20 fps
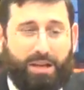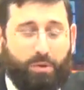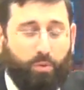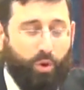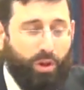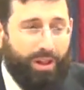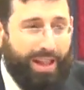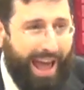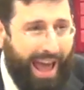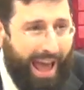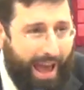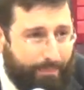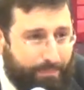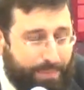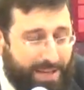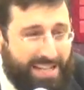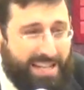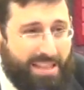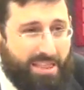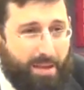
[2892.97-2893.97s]
It will
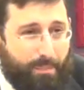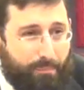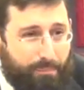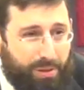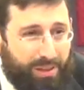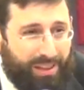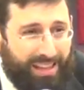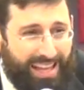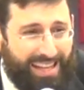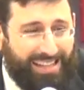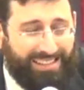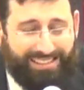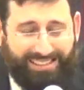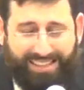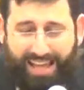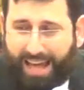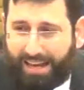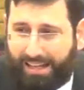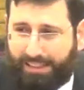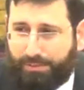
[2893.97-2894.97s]
happen in the
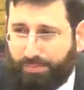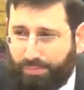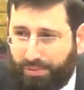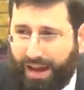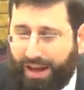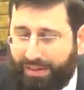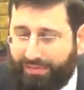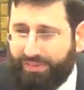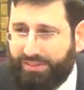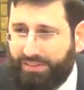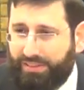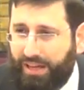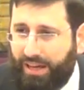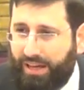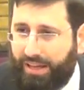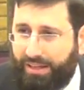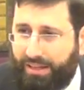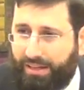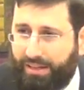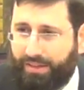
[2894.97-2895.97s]
place that it's
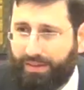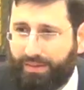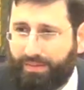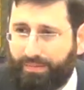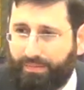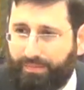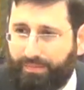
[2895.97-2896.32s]
prophesied.